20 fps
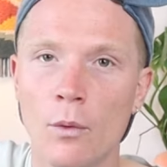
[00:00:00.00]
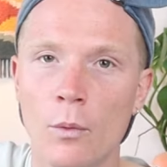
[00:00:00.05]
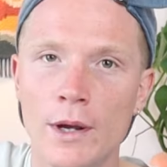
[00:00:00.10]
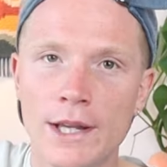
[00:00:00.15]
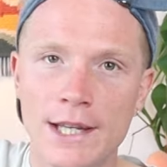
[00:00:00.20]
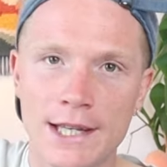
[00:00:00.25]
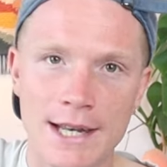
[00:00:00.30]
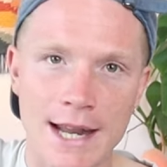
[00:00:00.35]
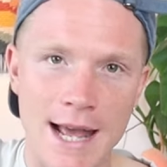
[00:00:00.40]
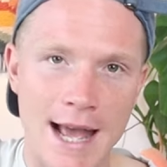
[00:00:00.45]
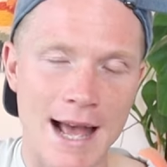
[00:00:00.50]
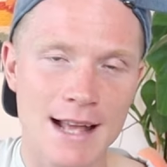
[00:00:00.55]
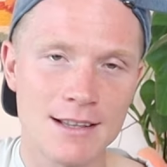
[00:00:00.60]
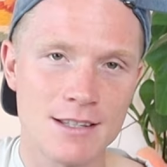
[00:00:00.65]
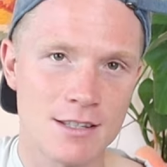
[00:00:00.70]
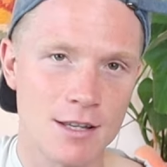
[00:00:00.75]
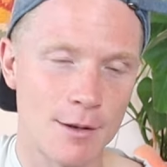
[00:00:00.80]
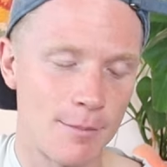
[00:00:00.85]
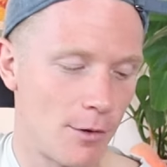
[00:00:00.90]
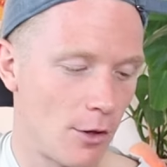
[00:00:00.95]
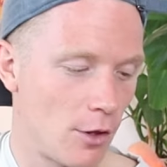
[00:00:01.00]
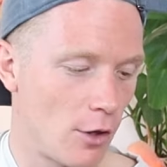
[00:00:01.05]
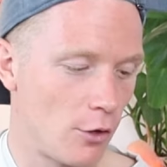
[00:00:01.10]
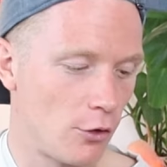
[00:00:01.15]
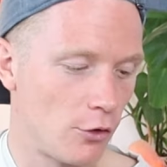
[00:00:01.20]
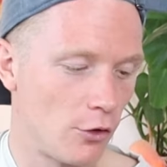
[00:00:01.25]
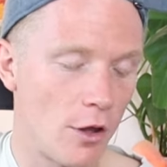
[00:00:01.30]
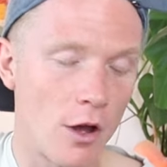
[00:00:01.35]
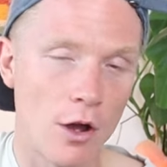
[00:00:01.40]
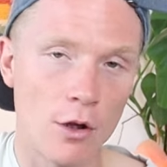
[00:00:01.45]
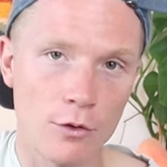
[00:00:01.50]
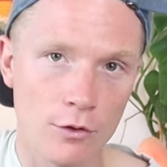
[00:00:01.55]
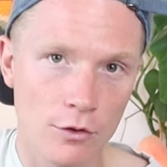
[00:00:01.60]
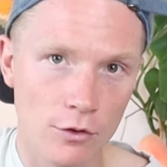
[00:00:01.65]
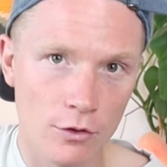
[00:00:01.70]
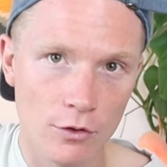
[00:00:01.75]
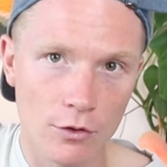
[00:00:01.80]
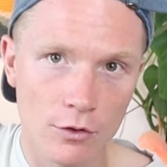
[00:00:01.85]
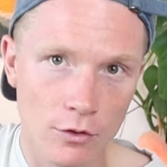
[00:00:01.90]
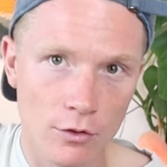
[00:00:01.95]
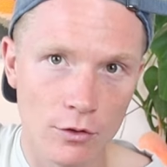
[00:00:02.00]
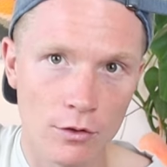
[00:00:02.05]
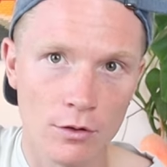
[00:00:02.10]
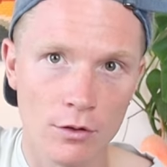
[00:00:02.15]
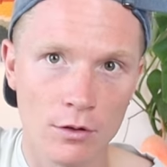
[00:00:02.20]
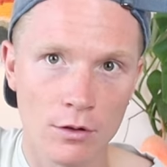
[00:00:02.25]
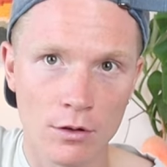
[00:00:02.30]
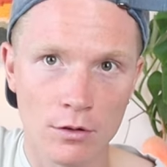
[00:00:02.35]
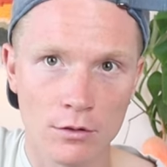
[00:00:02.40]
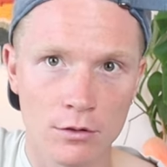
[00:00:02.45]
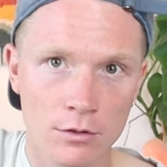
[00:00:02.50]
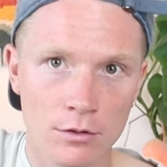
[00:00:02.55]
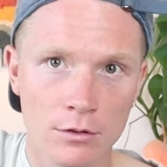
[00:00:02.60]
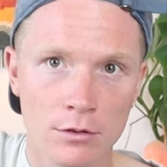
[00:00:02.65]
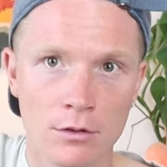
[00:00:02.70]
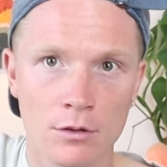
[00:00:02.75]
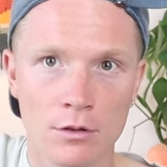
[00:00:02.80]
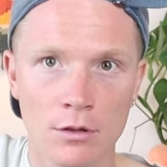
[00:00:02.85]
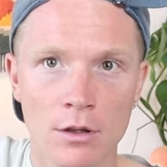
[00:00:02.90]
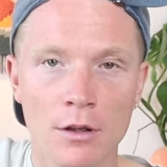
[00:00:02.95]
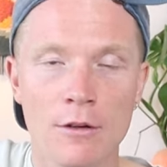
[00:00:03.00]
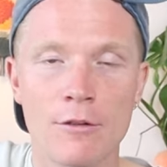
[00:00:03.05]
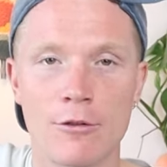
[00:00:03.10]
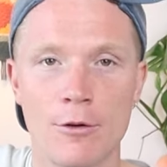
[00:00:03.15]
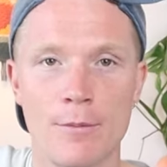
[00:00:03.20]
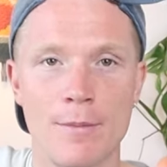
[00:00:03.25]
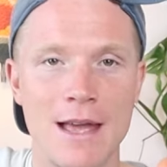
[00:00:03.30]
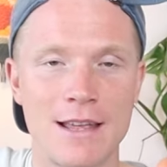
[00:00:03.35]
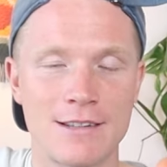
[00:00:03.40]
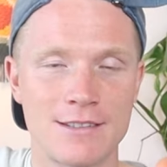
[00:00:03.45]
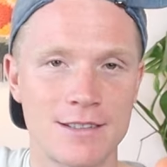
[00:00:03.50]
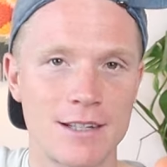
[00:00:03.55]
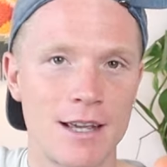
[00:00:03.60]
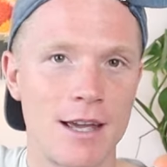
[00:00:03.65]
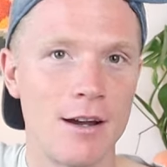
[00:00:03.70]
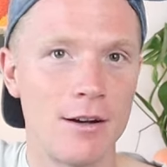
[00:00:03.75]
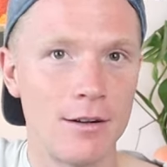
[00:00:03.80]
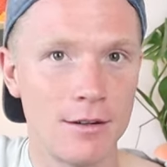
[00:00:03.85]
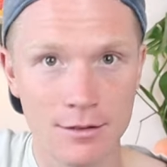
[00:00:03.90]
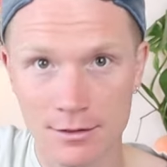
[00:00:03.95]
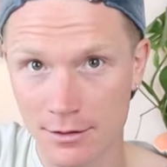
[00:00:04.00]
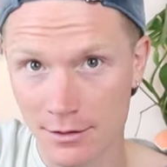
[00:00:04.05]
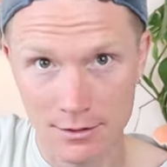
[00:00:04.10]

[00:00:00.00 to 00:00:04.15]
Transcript: we can add some of those notes from that scale